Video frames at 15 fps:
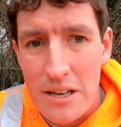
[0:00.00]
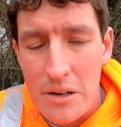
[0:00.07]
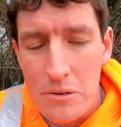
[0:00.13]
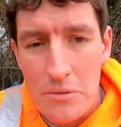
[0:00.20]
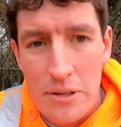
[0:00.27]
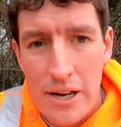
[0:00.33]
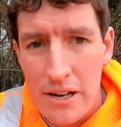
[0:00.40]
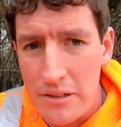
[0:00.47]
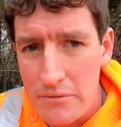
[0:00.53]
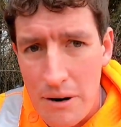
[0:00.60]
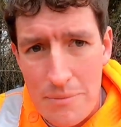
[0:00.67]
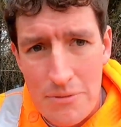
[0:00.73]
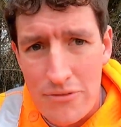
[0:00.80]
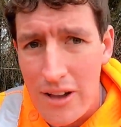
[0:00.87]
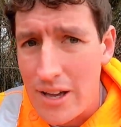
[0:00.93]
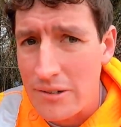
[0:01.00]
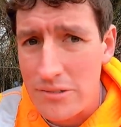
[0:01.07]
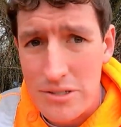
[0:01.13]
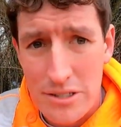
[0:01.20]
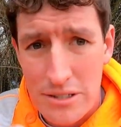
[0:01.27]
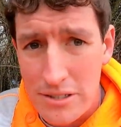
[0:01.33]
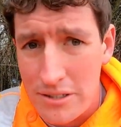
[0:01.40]
So, the rubber
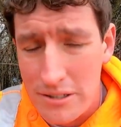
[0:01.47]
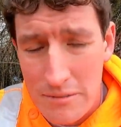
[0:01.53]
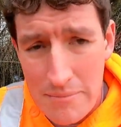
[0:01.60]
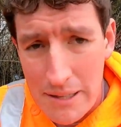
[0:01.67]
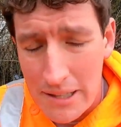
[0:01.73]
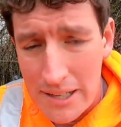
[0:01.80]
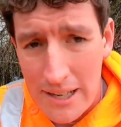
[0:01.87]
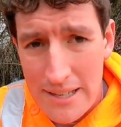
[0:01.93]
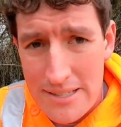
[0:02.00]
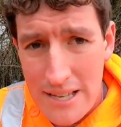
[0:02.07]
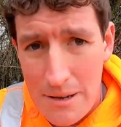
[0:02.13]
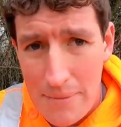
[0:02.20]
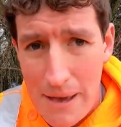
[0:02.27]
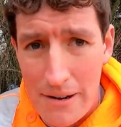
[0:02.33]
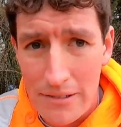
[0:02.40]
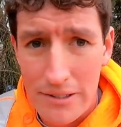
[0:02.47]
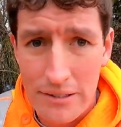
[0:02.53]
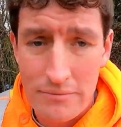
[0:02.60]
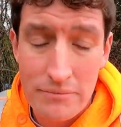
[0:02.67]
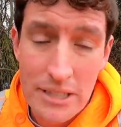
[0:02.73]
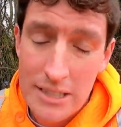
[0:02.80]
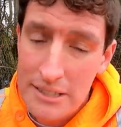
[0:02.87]
fails and the metal cleats come out,
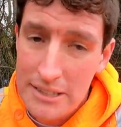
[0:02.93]
and